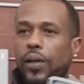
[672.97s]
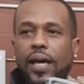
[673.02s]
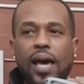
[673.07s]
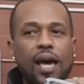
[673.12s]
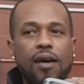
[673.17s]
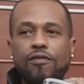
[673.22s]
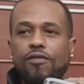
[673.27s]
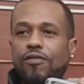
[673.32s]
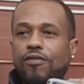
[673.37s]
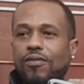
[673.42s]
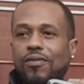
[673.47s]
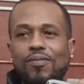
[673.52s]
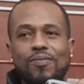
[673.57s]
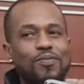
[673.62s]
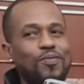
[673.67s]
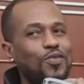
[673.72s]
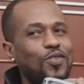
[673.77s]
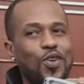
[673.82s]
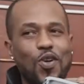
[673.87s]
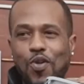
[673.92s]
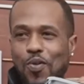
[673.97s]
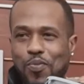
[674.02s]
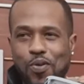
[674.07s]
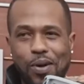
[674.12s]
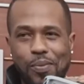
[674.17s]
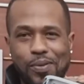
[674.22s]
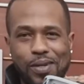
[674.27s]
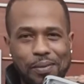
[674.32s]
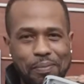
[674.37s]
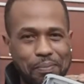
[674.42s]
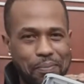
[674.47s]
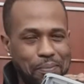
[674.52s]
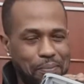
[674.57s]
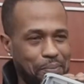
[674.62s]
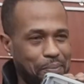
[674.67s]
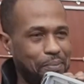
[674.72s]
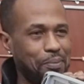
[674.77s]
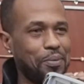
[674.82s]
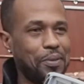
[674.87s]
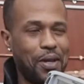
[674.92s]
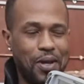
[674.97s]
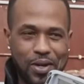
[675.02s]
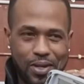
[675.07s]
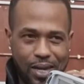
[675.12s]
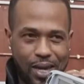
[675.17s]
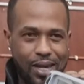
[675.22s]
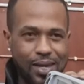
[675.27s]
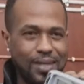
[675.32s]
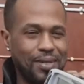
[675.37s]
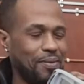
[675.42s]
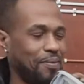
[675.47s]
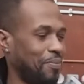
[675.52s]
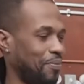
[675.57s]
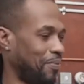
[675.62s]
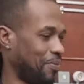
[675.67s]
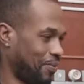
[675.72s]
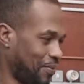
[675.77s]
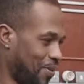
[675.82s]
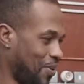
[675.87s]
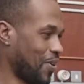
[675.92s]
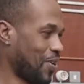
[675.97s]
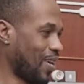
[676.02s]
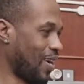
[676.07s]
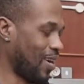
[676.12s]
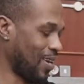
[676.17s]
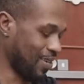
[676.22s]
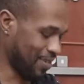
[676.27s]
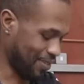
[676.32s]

will have no problem. Okay? Okay.